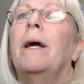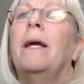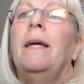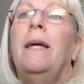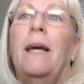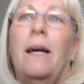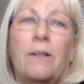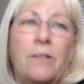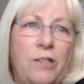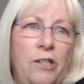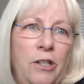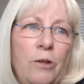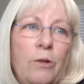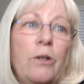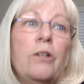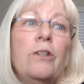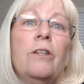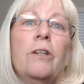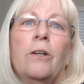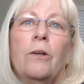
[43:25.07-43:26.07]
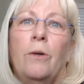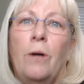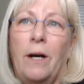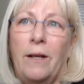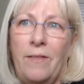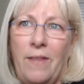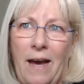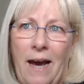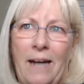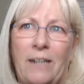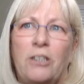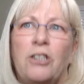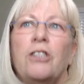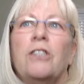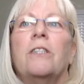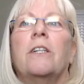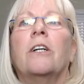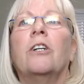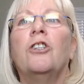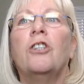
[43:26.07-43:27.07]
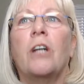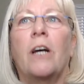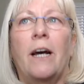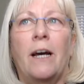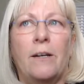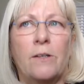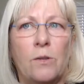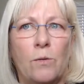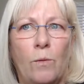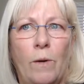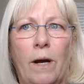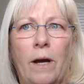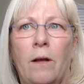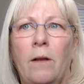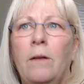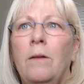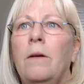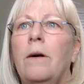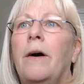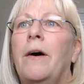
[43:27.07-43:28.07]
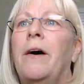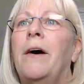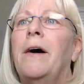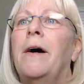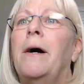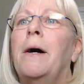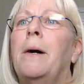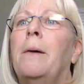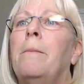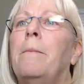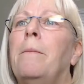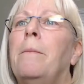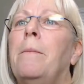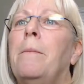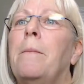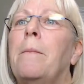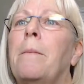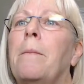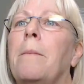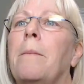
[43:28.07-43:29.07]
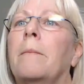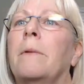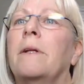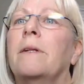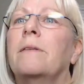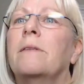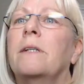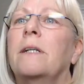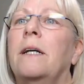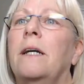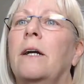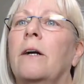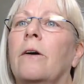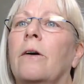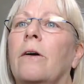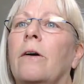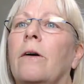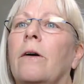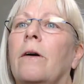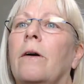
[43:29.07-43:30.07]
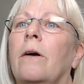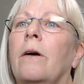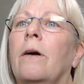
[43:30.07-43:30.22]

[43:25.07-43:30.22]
Yes, you could do a thatch stitch as well. Let's see here.